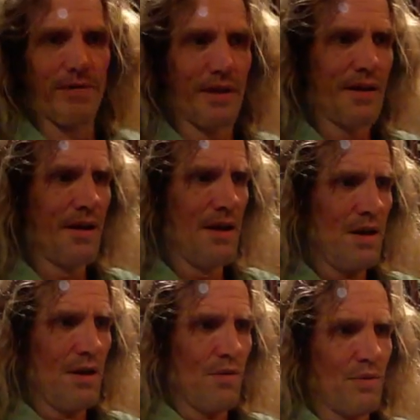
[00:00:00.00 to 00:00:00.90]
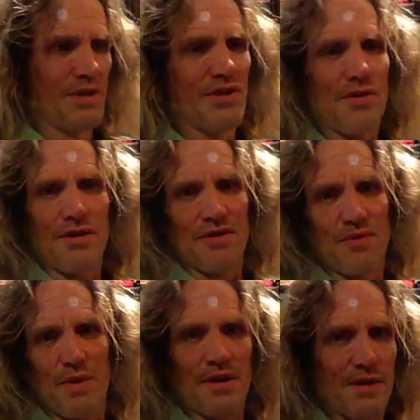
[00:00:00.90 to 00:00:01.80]
in, which this
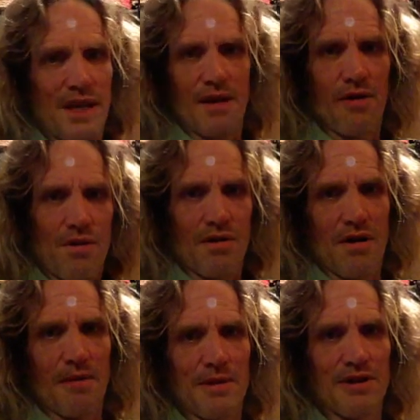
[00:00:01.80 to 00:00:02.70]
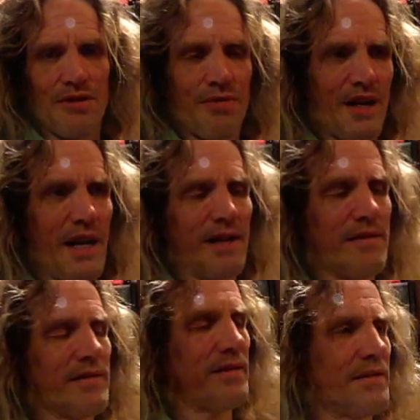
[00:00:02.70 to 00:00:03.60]
winner-take-all garbage
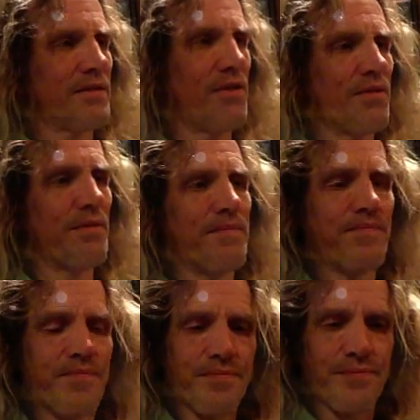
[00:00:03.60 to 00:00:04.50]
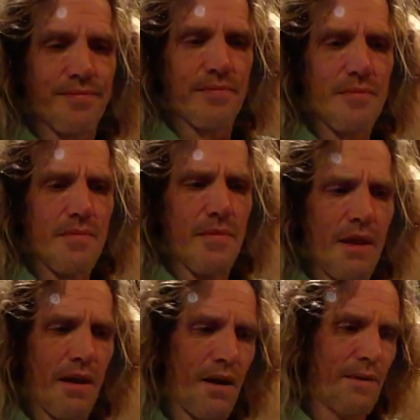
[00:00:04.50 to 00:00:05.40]
creates. And so
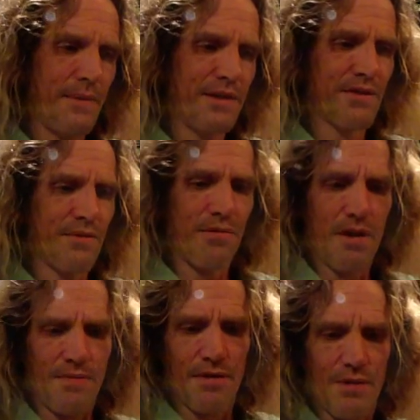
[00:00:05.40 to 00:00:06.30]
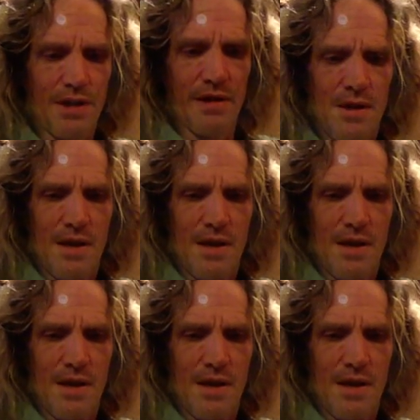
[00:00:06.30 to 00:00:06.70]
instant runoff voting